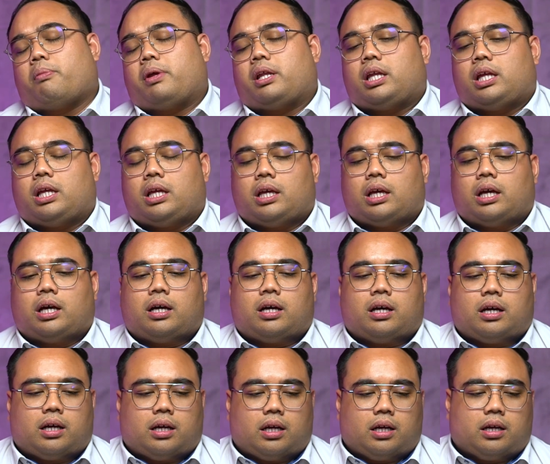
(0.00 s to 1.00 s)
many
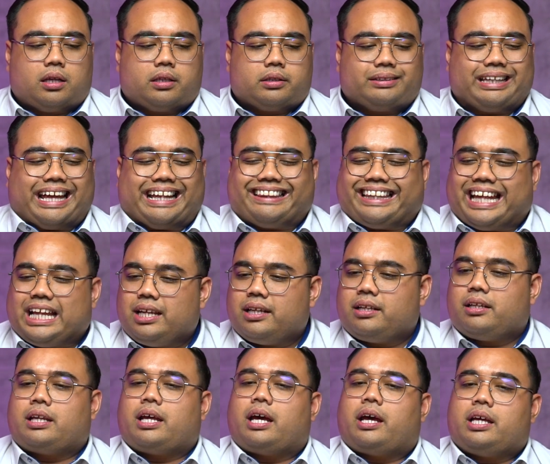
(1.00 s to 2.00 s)
tech
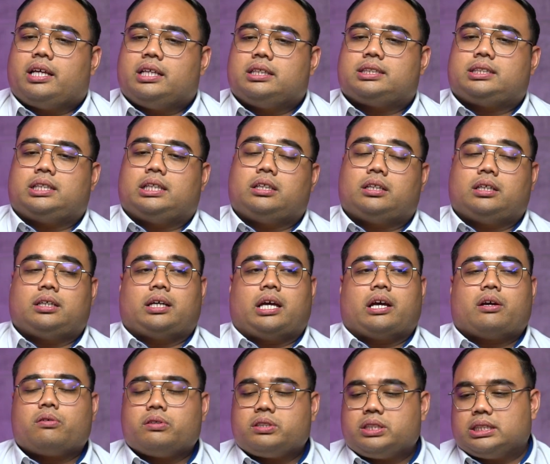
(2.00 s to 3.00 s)
talent that is in the
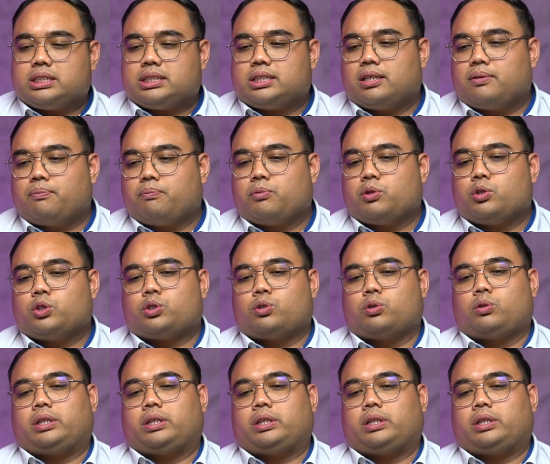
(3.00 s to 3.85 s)
ecosystem. So